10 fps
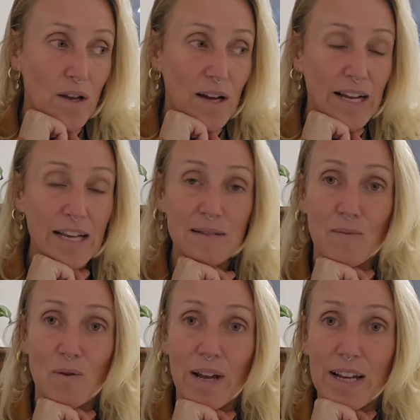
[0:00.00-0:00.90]
I guess,
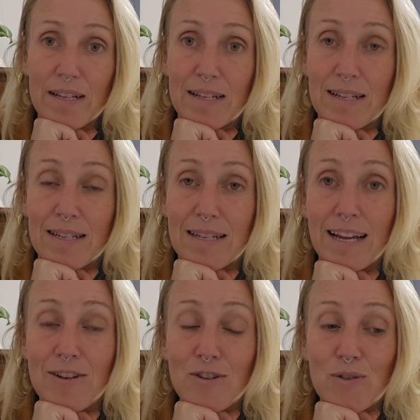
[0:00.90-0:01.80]
more
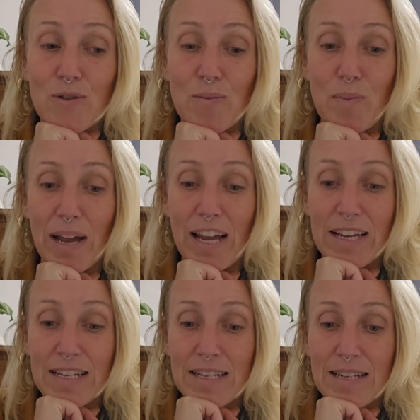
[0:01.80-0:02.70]
existential
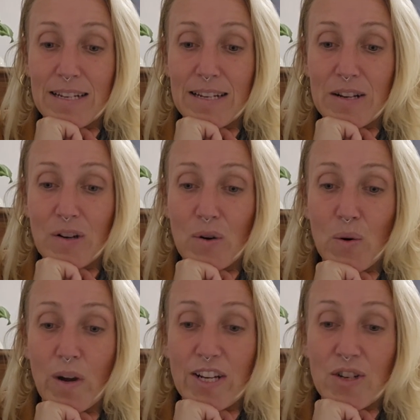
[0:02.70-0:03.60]
based
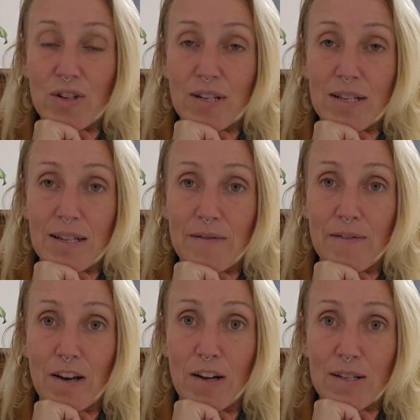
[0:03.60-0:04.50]
questions and
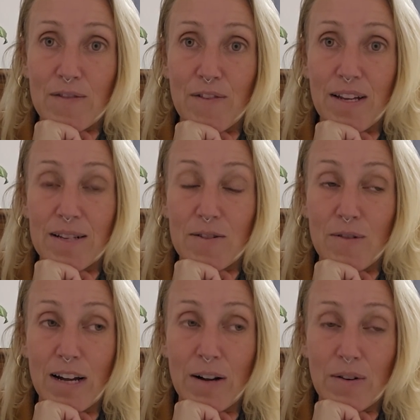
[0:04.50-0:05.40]
philosophies
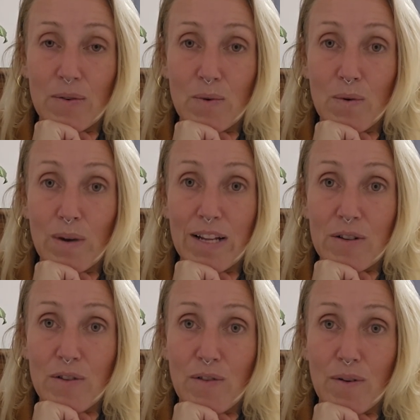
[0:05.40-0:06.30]
around, well, where
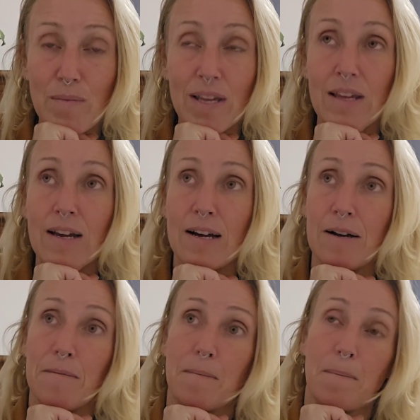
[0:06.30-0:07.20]
to from here?